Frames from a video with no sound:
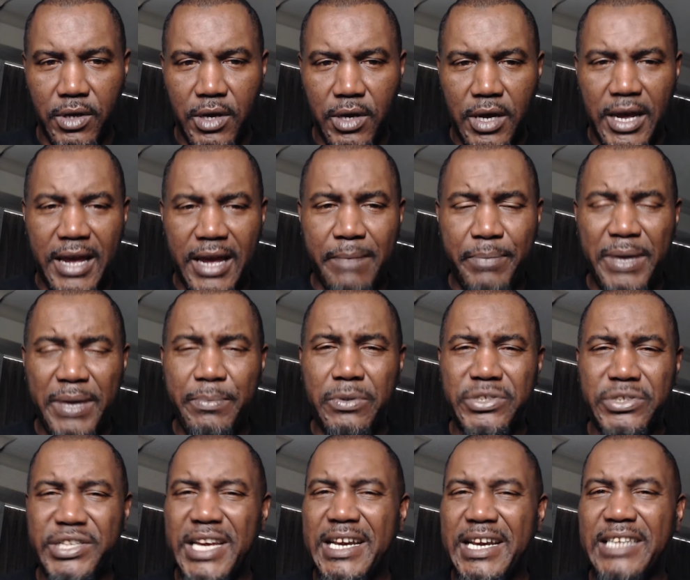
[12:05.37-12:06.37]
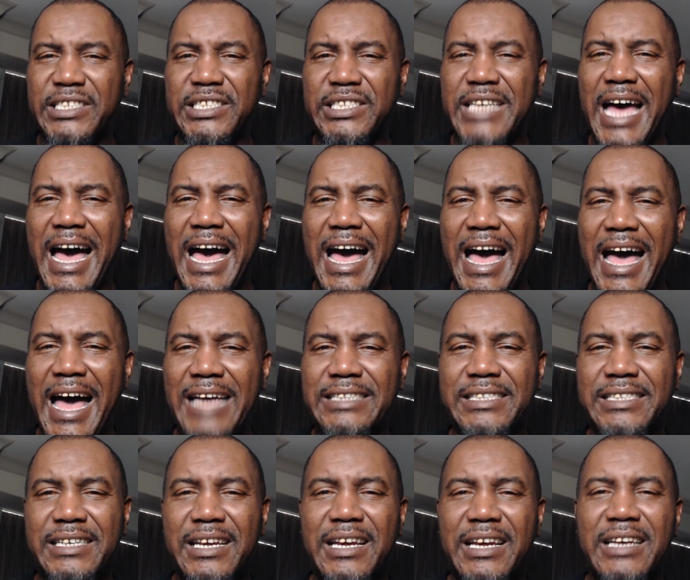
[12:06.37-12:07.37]
And people say that size
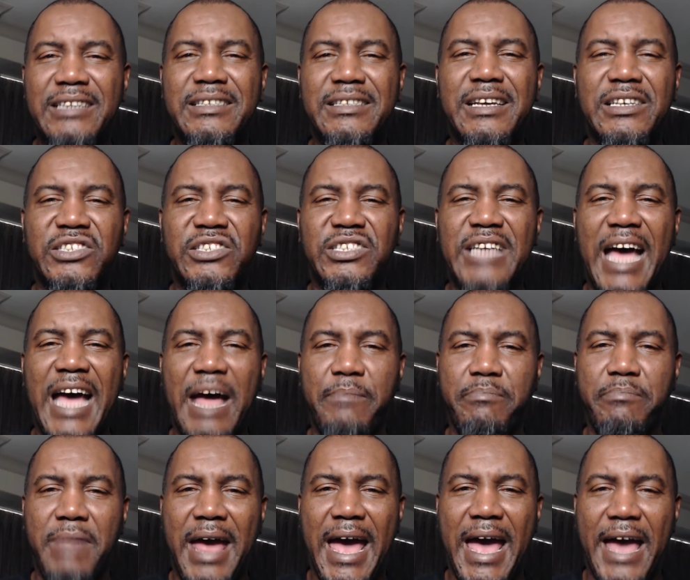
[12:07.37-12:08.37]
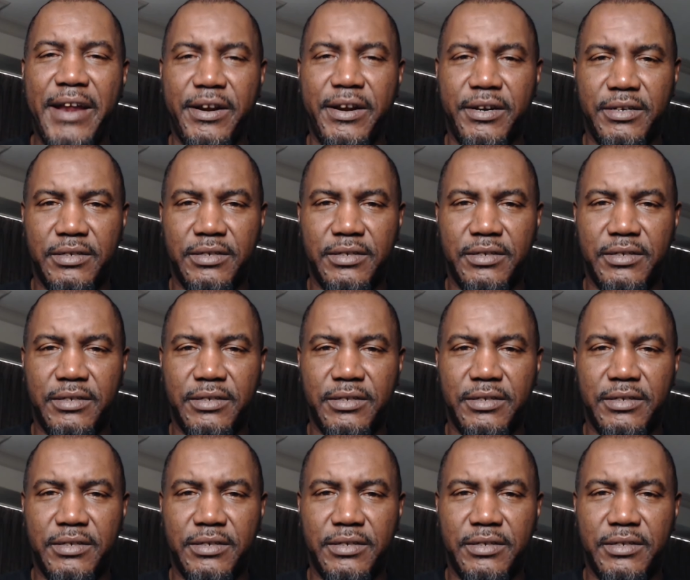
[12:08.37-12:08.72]
does not matter.